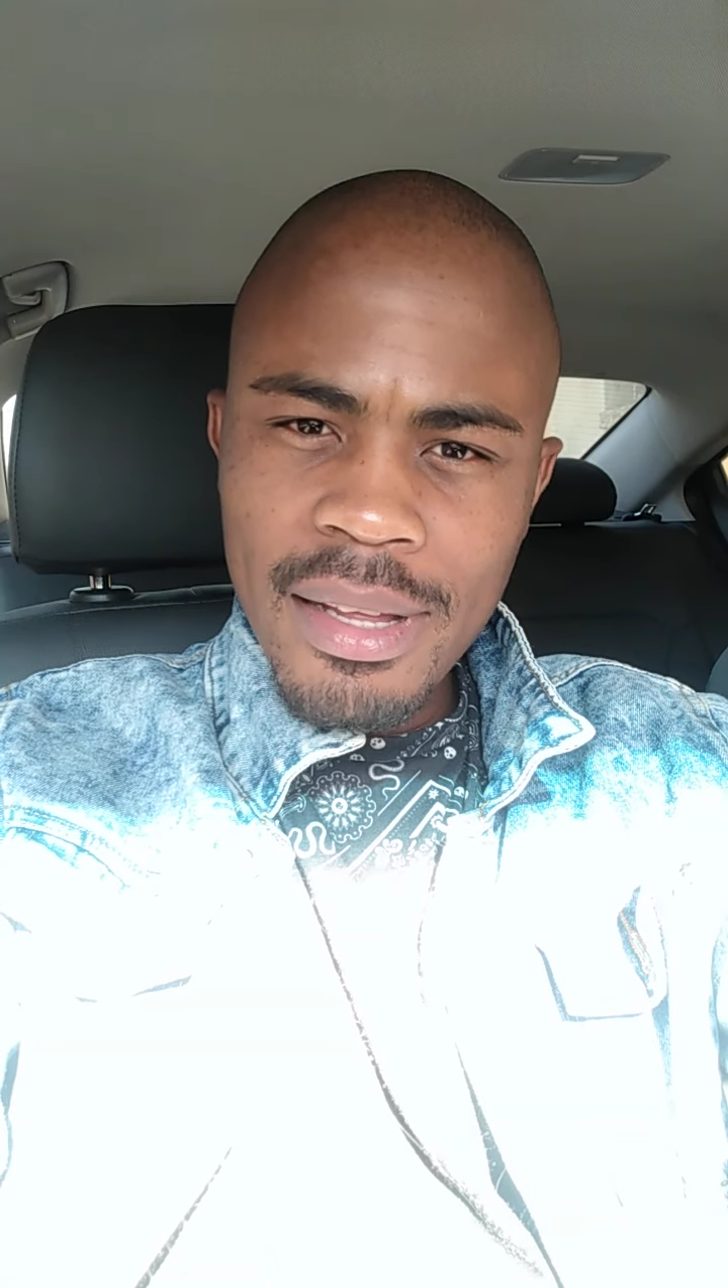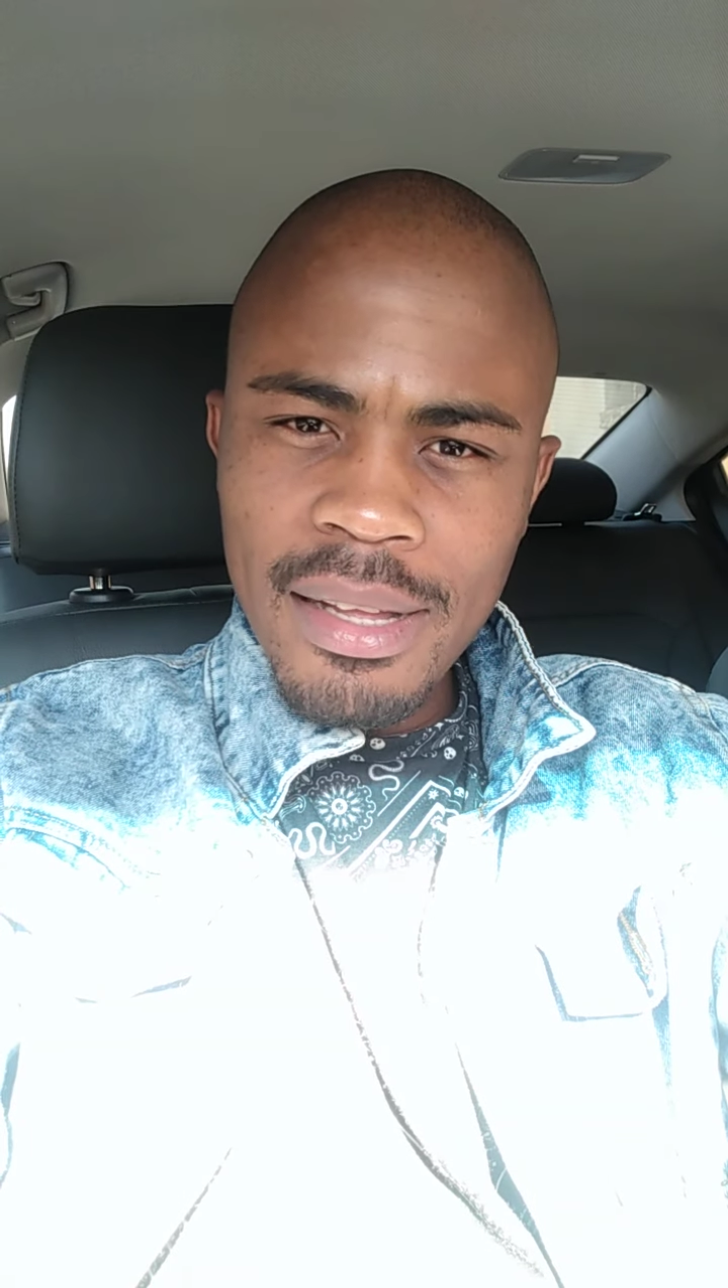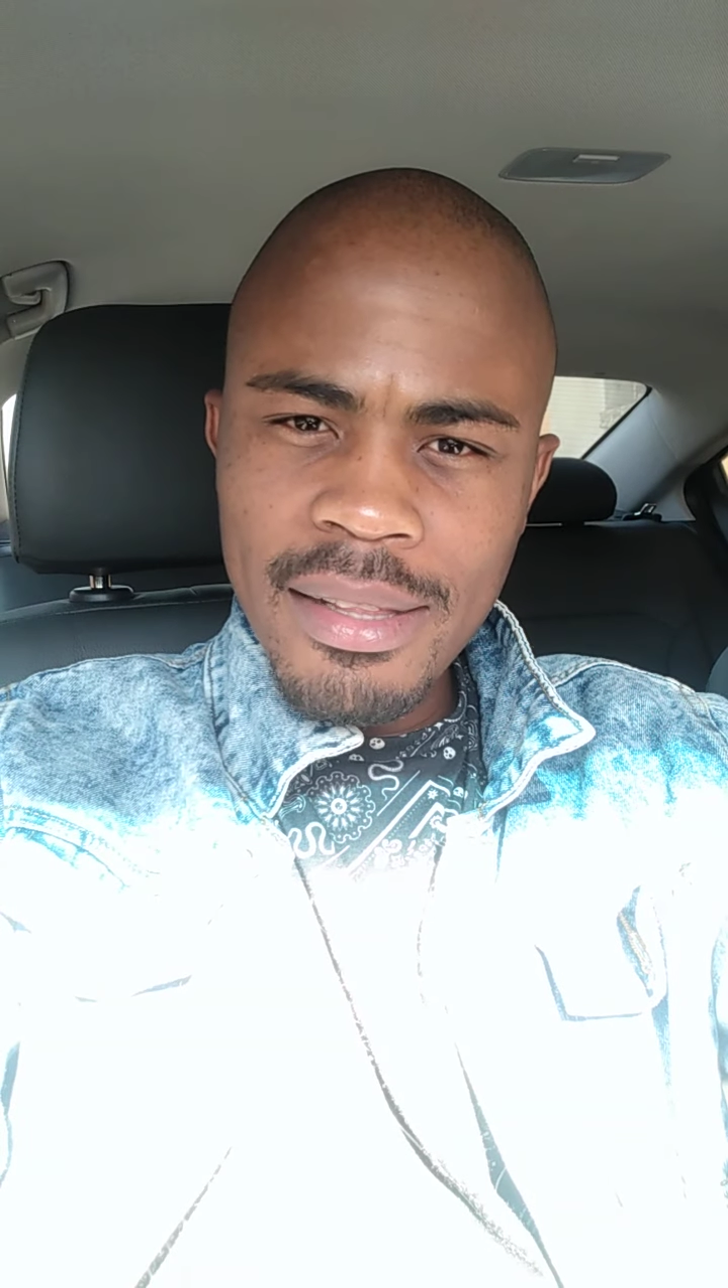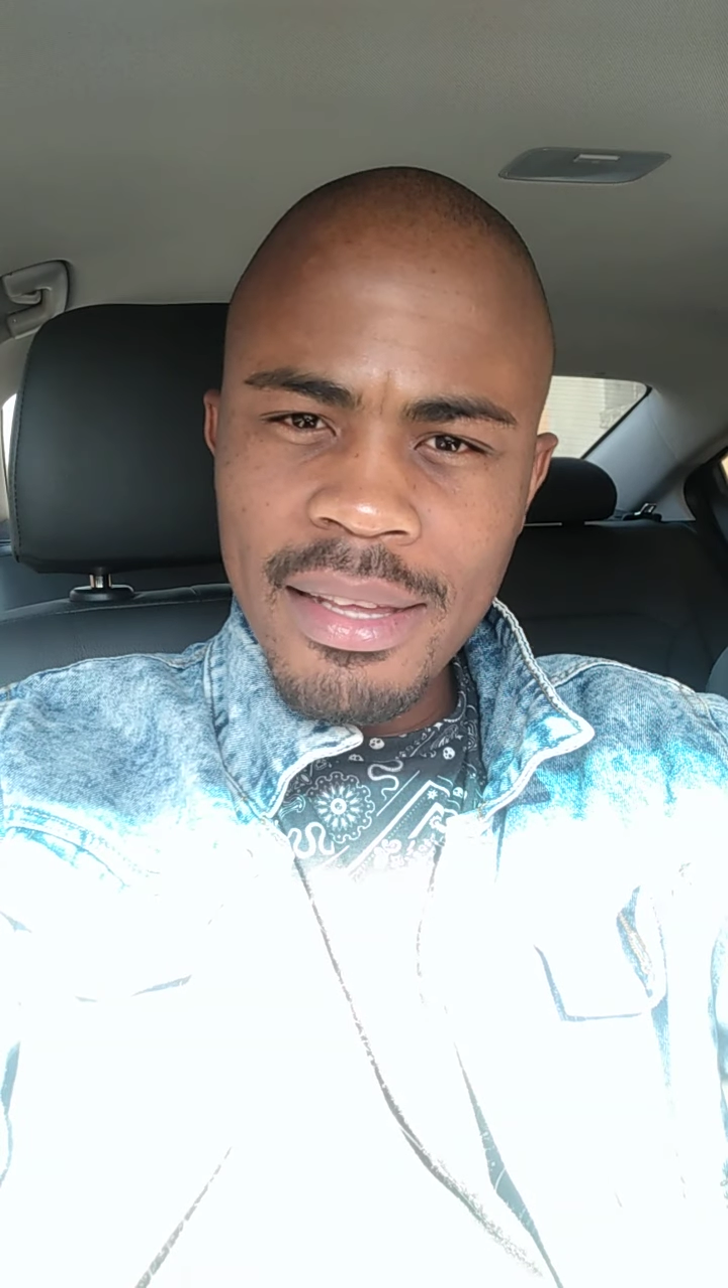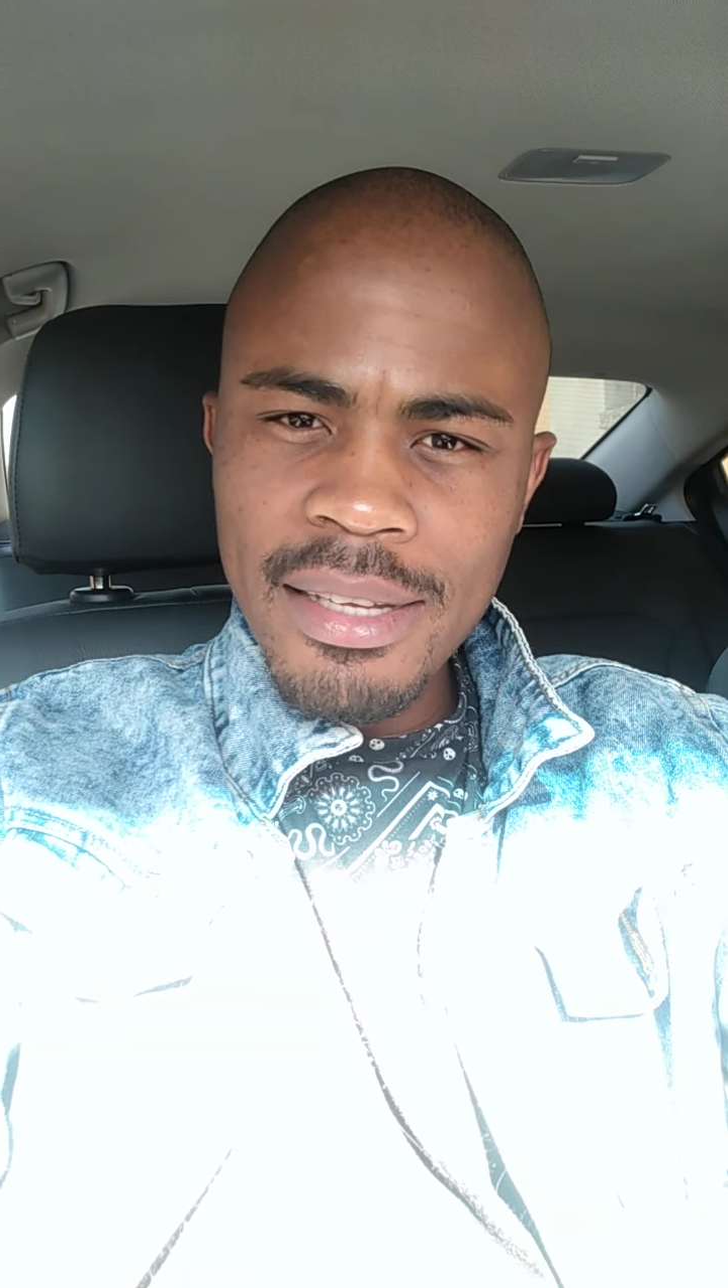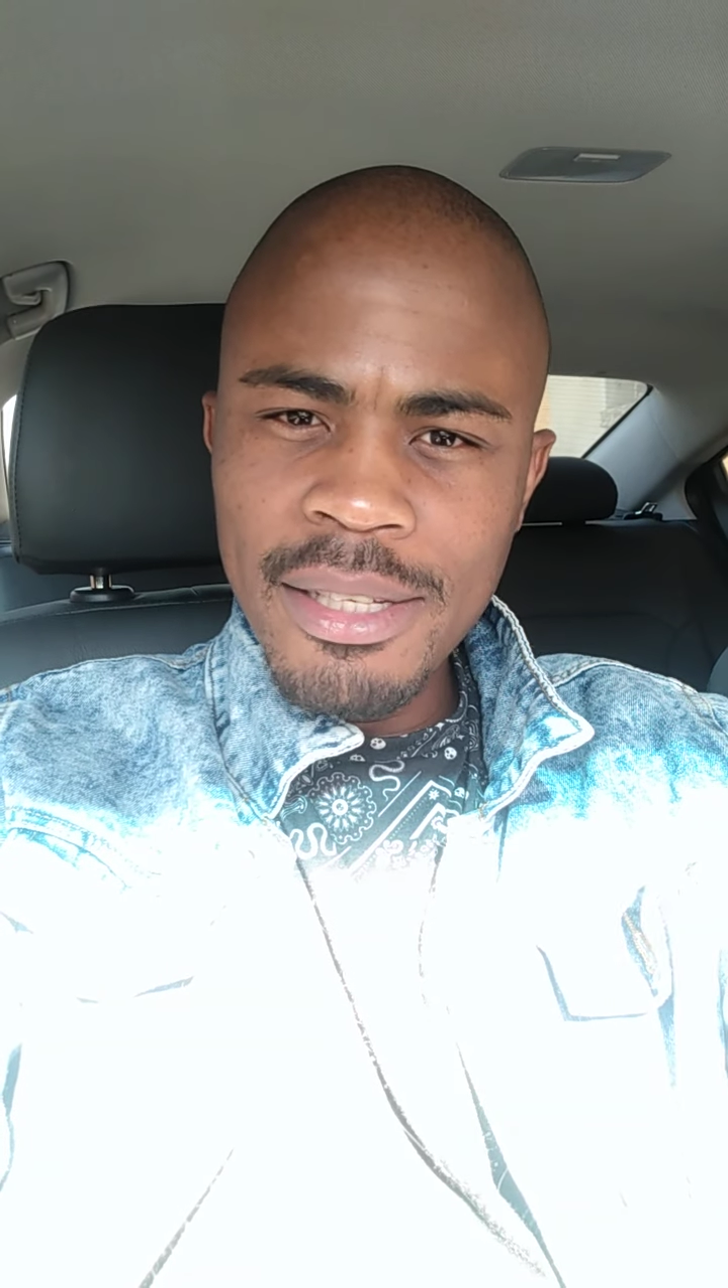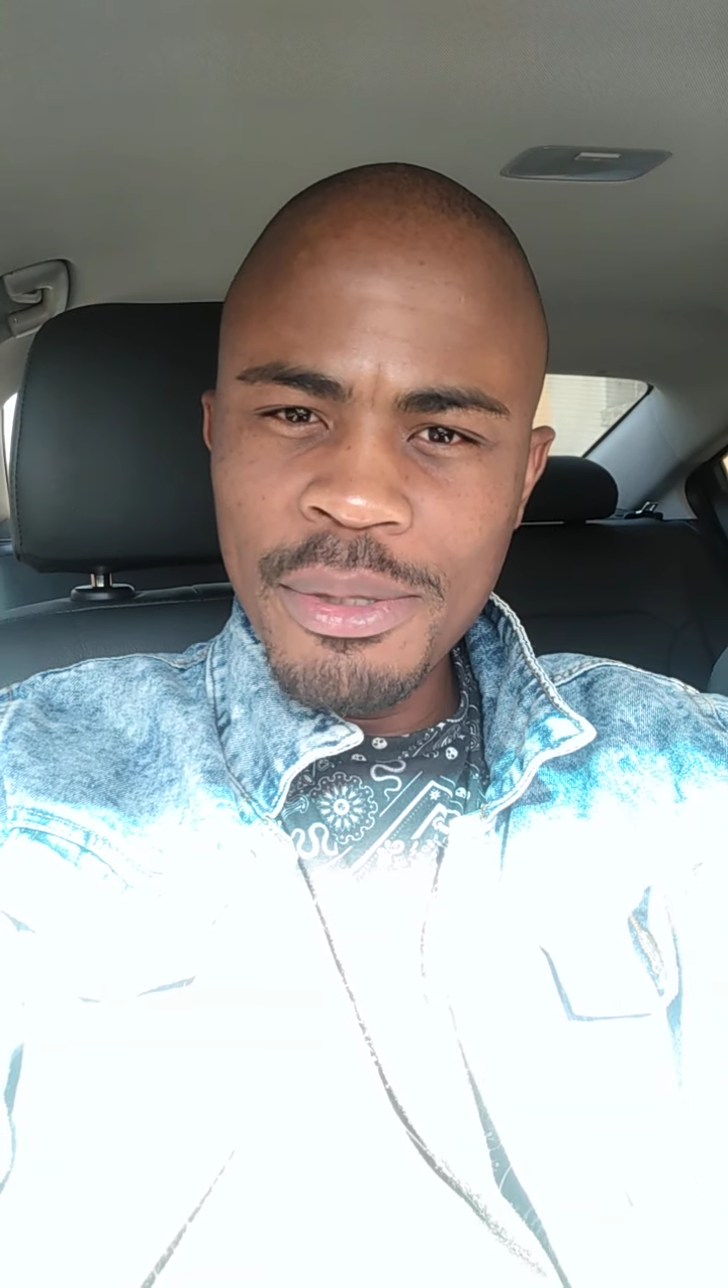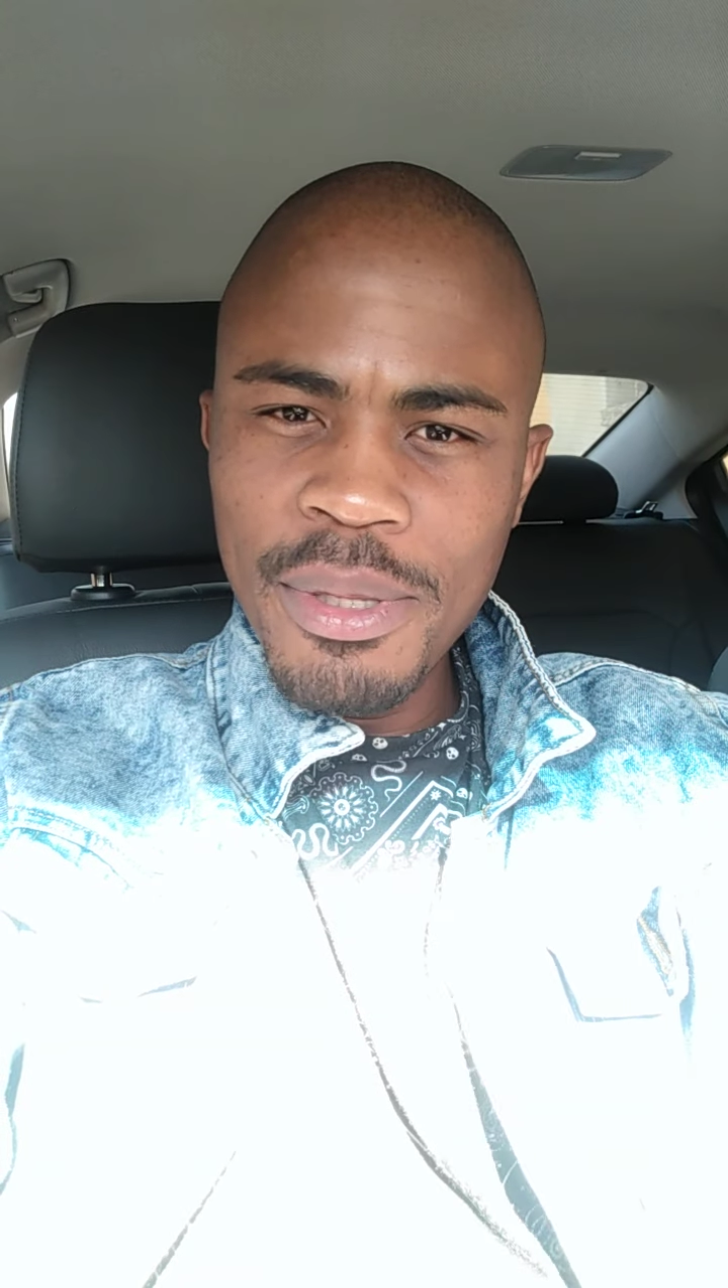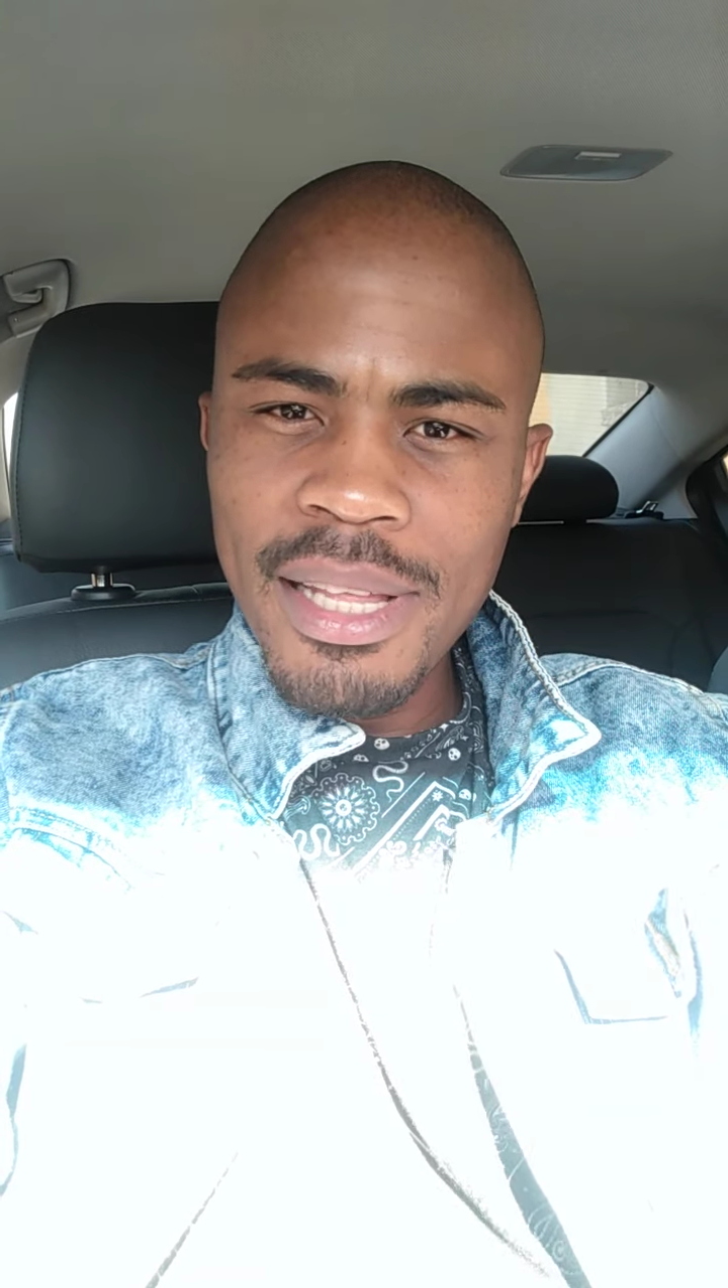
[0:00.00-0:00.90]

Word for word: uh, the issue